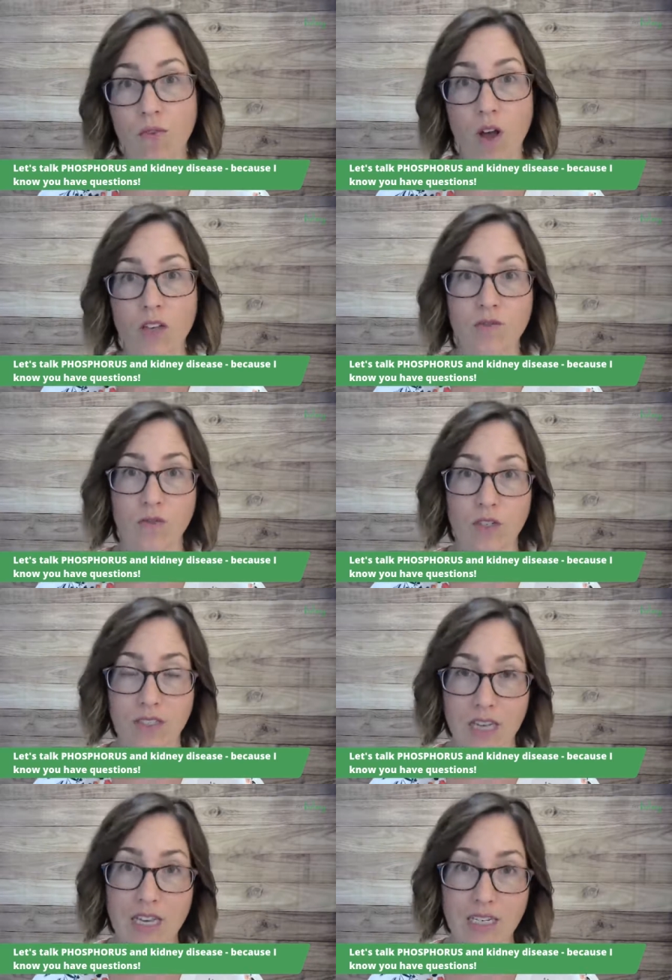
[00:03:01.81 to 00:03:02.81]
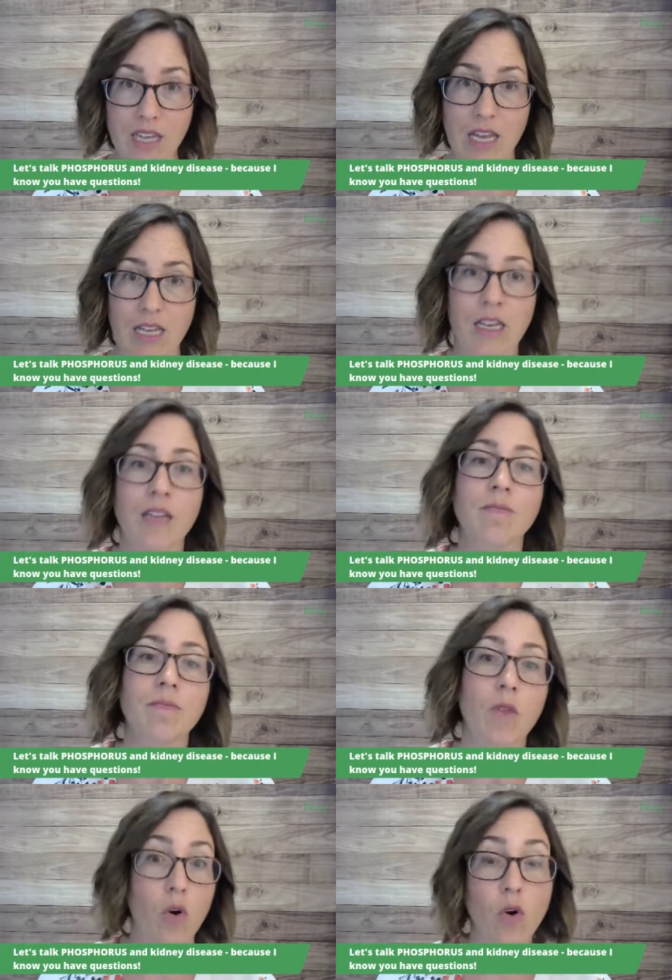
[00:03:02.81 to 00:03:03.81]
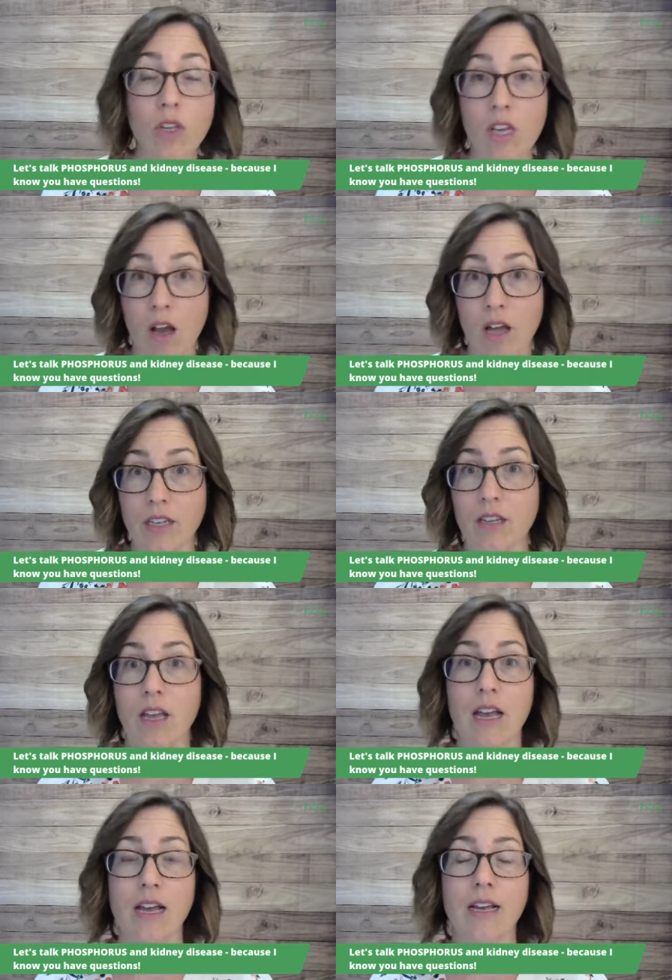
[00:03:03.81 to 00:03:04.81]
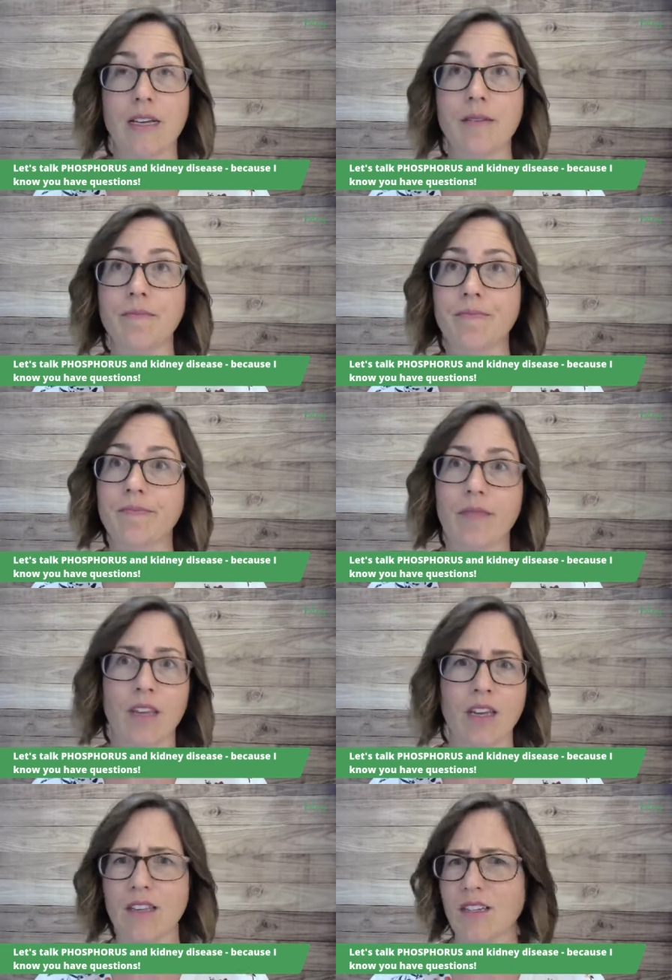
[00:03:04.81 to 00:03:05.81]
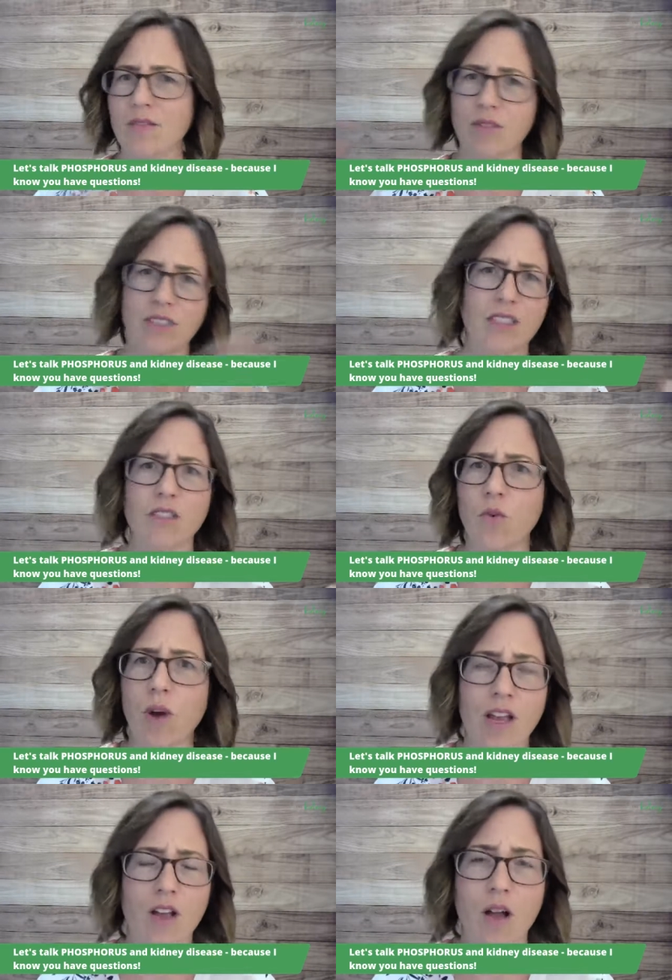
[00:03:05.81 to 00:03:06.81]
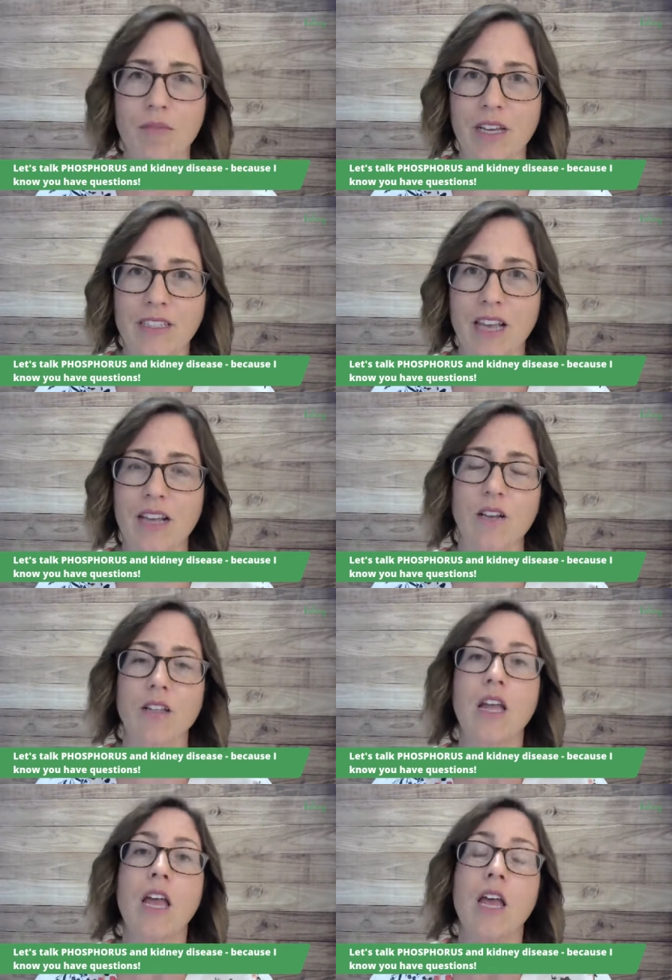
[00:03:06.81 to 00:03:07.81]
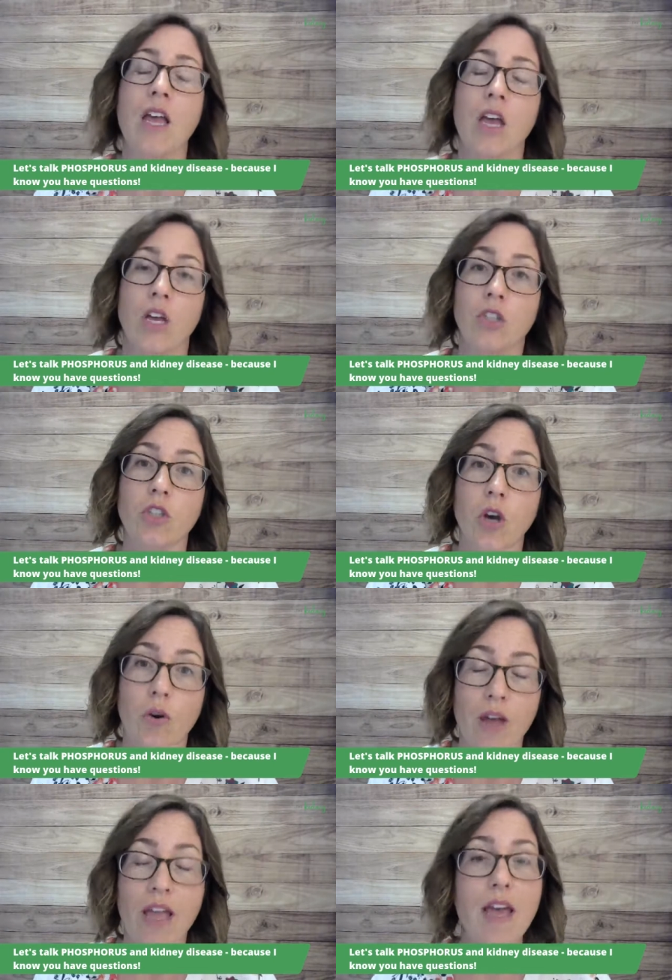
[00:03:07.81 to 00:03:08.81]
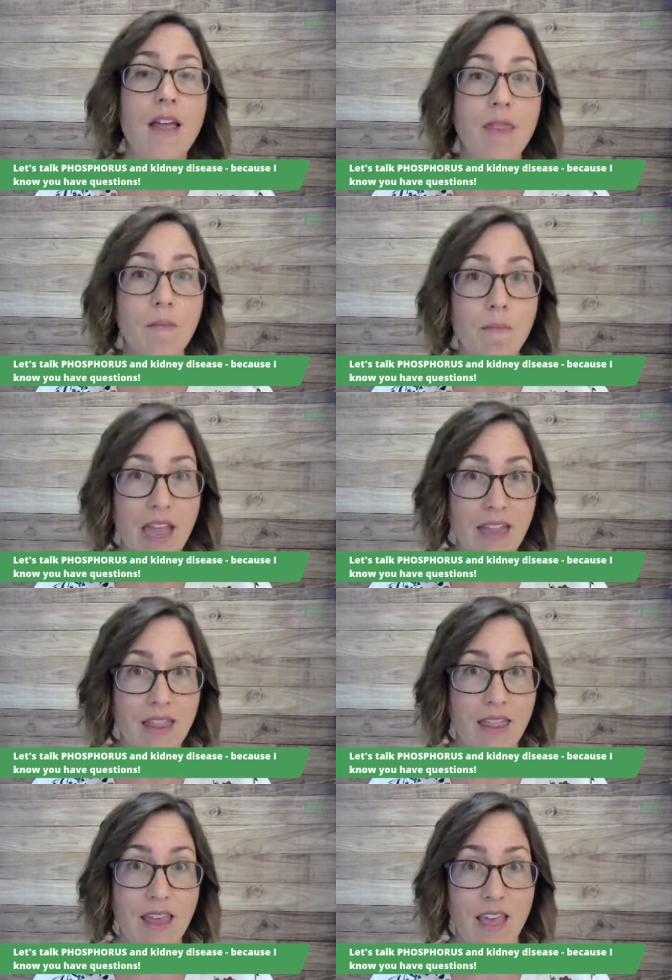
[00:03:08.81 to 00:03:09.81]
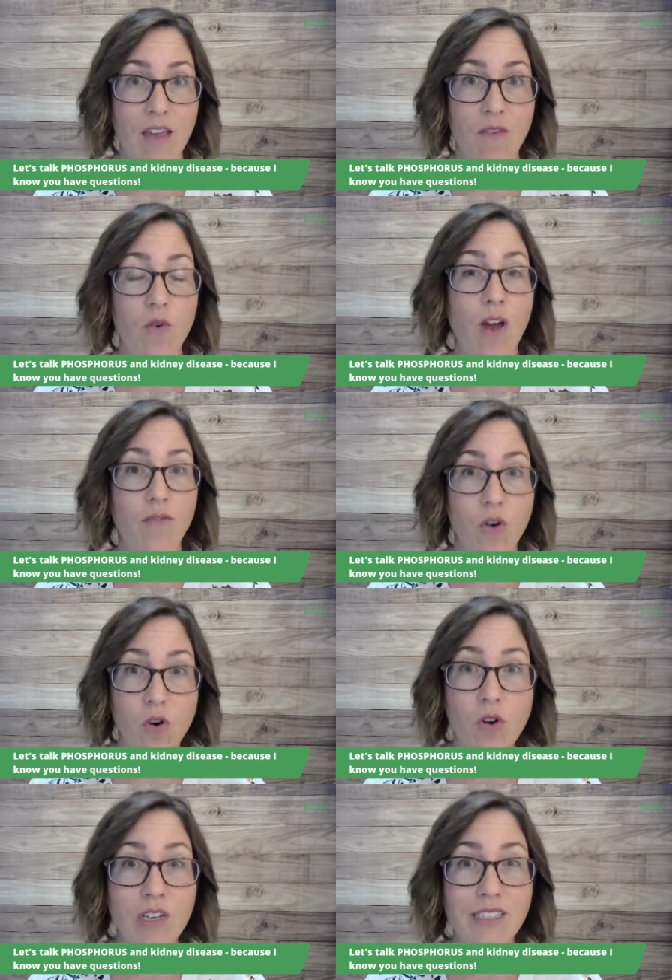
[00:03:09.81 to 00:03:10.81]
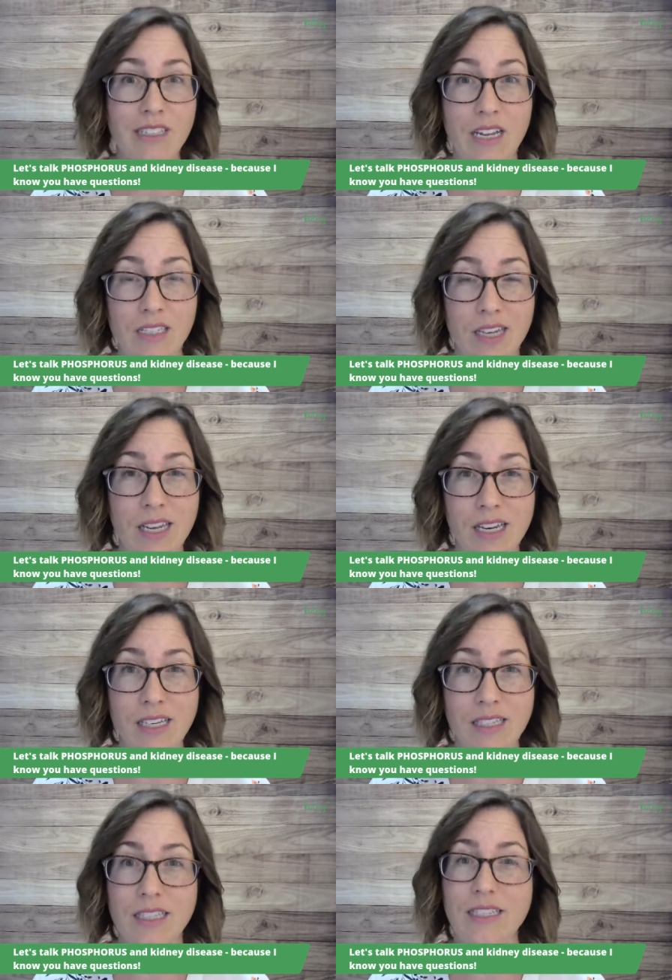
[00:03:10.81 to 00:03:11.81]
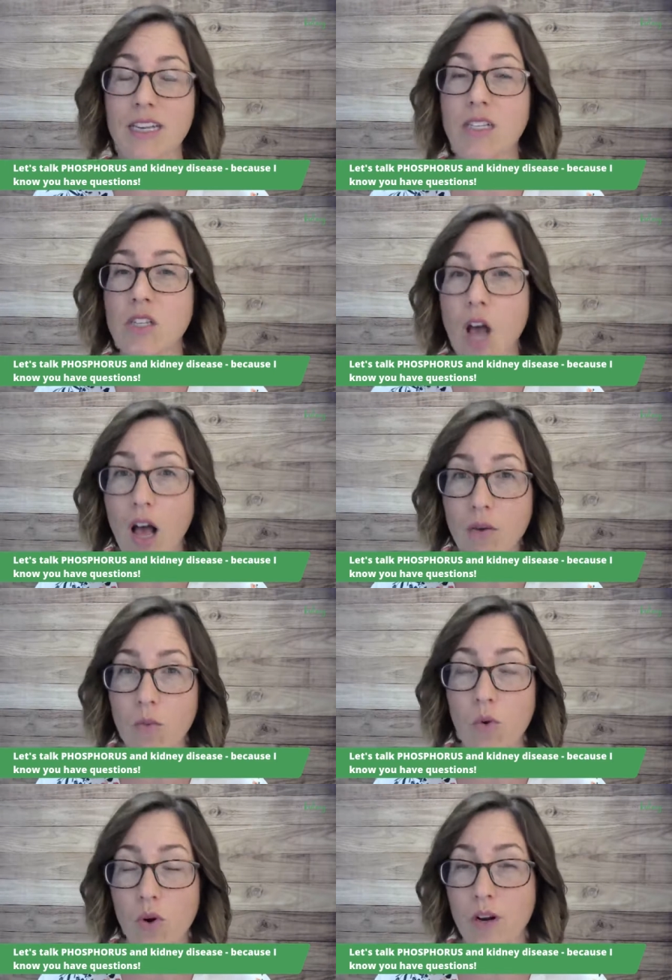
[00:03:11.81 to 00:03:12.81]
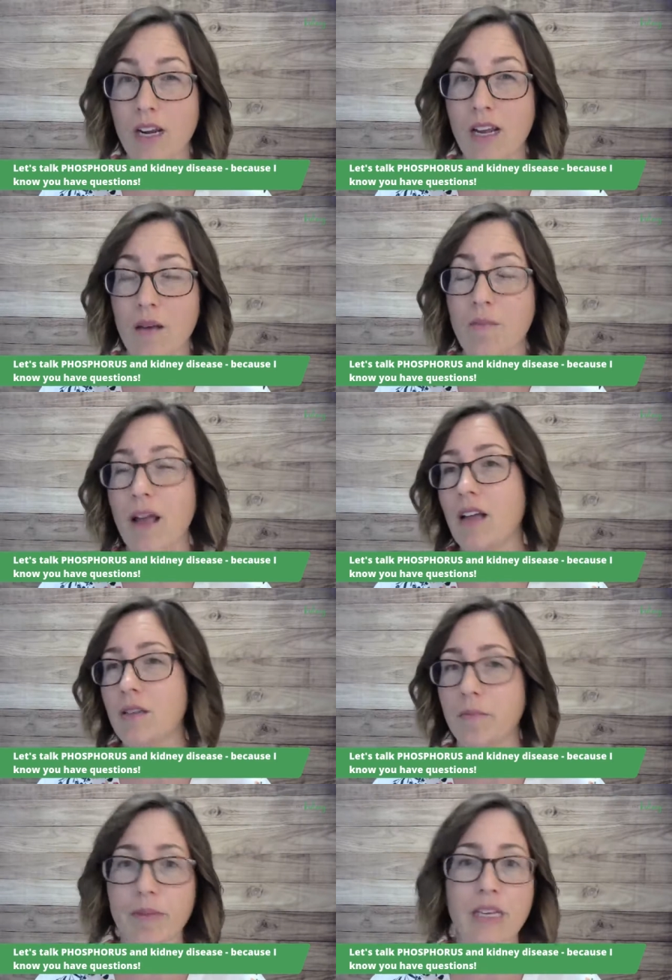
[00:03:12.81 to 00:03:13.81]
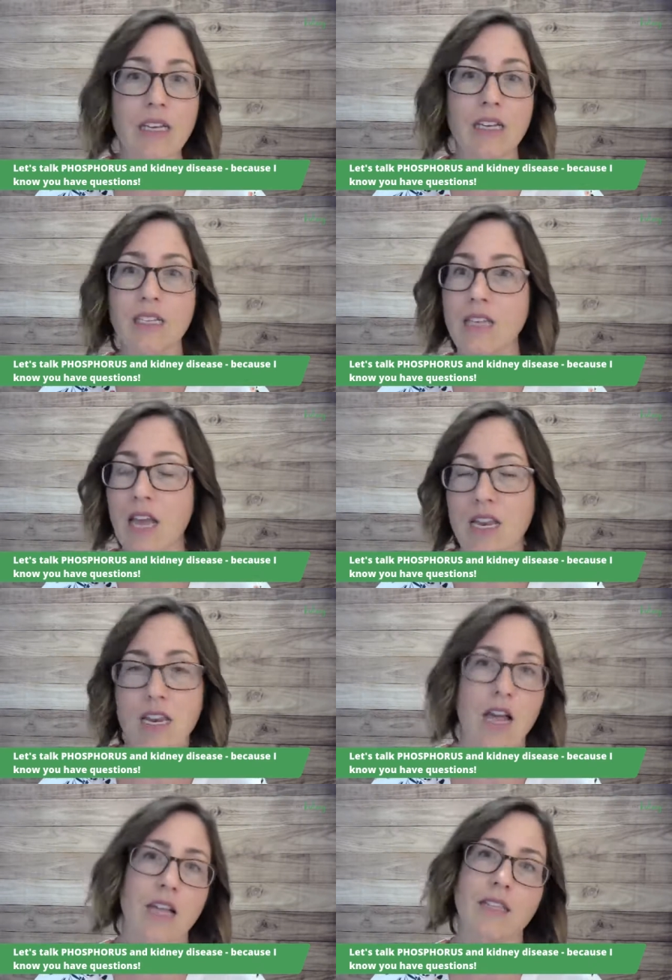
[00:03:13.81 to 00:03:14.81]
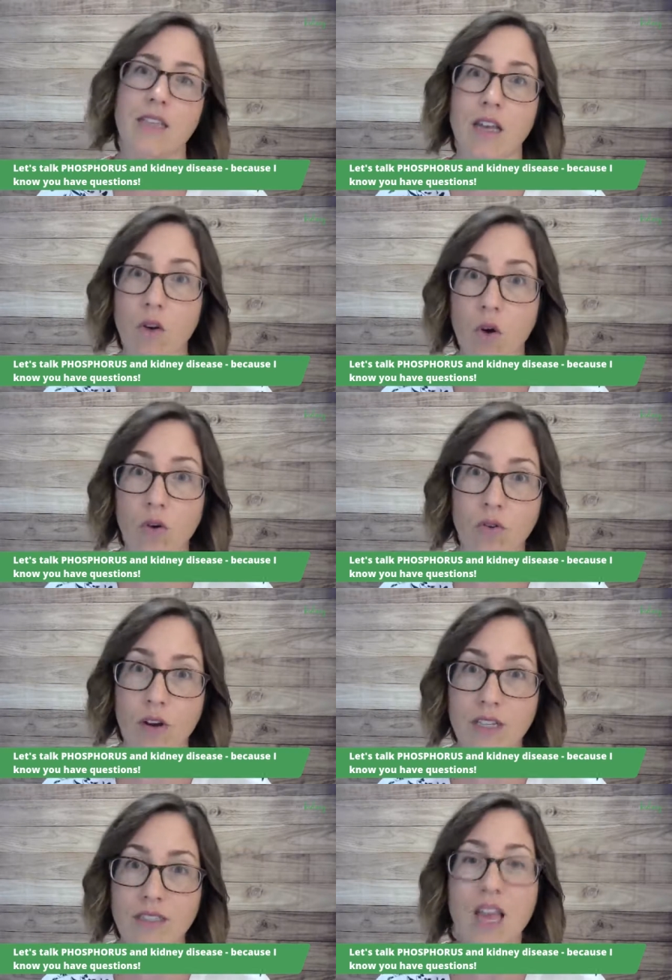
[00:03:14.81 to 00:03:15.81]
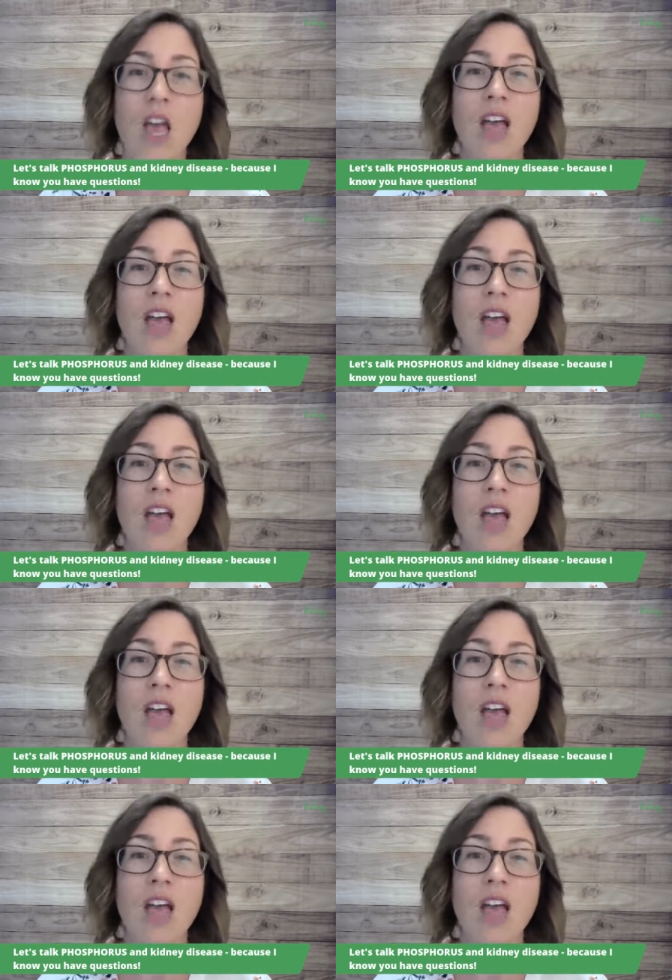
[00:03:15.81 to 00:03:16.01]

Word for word: phosphorus intake early on. Um, anyways, it's quite a complex cycle. So the main thing, if you have early stage kidney disease, is not worrying about beans and nuts and whole grains.